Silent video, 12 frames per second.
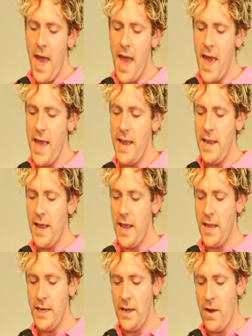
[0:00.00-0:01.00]
And
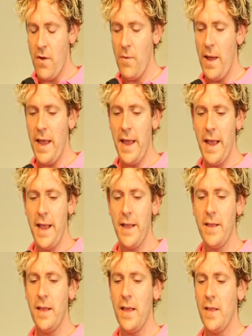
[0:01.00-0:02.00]
you know,
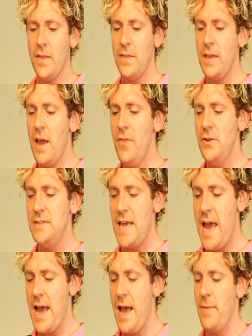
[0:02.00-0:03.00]
the other
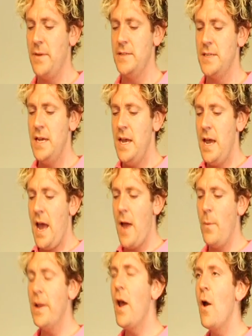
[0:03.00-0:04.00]
day I
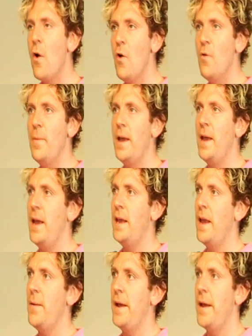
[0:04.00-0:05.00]
went home
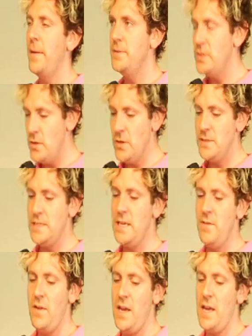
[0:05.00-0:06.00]
and I turned on
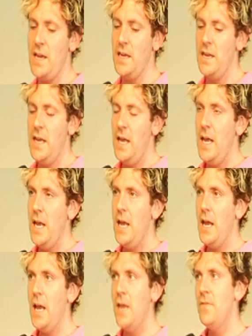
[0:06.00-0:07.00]
TV
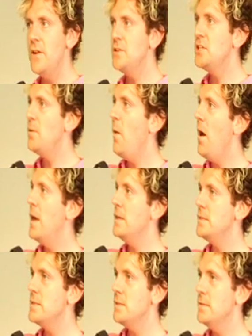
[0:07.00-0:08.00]
and there she
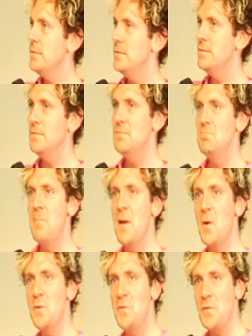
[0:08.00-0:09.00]
was, my
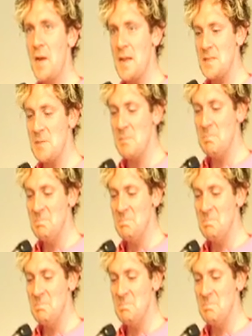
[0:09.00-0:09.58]
old friend.